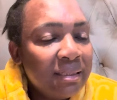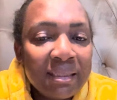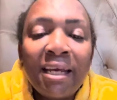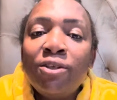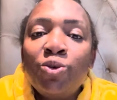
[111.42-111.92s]

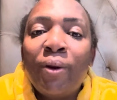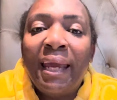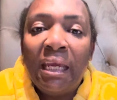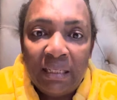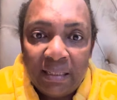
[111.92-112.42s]
10 to
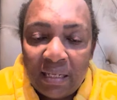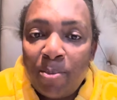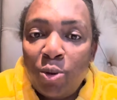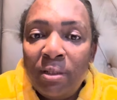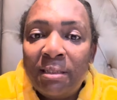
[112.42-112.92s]
8. I'm
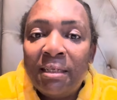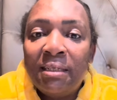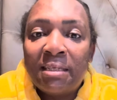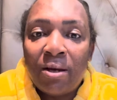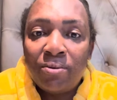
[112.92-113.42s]
only
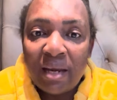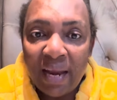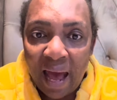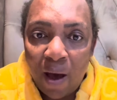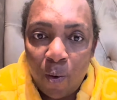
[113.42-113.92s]
sitting down
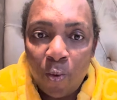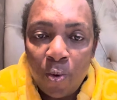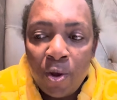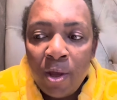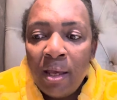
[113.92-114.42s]
now.
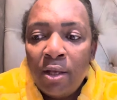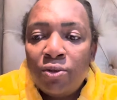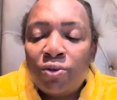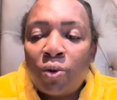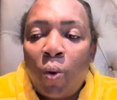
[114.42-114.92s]

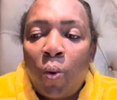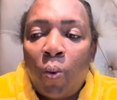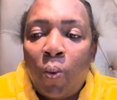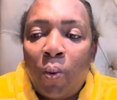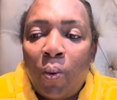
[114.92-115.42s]

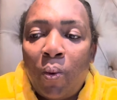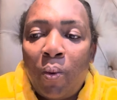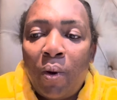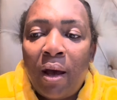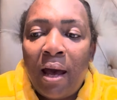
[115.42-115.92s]
So
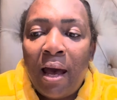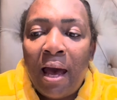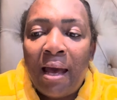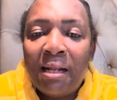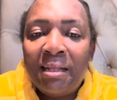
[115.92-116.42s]

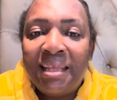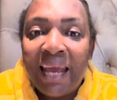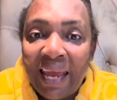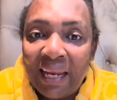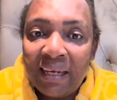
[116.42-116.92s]

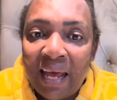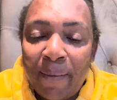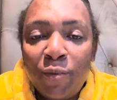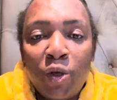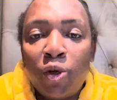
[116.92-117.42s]
then
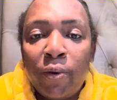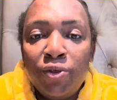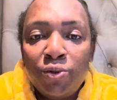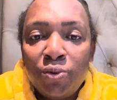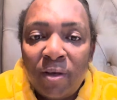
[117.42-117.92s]
I'm not going
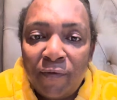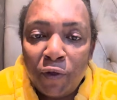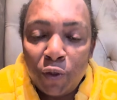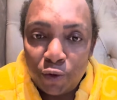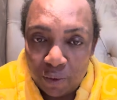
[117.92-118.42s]
to do the
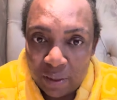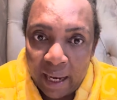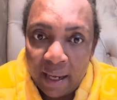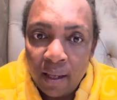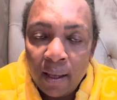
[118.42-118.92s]
video
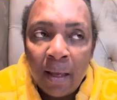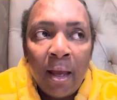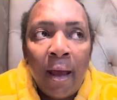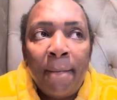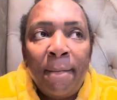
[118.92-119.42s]
today,
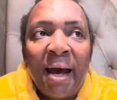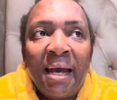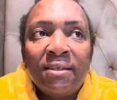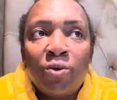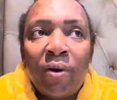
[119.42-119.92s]

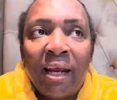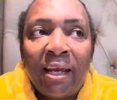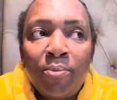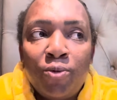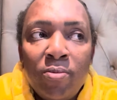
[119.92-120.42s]
but what I
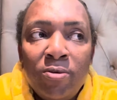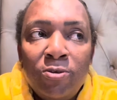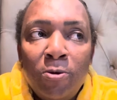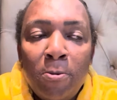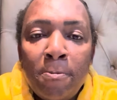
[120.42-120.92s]
can promise
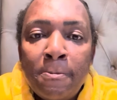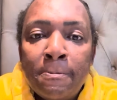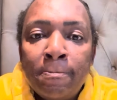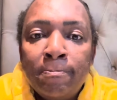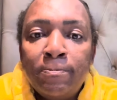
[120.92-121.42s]
you
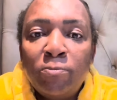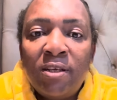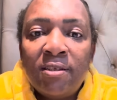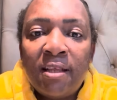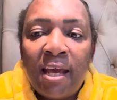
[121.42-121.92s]

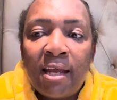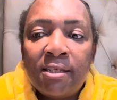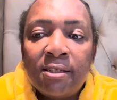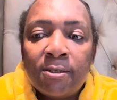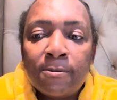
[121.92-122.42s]
is
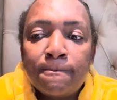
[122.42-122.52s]
that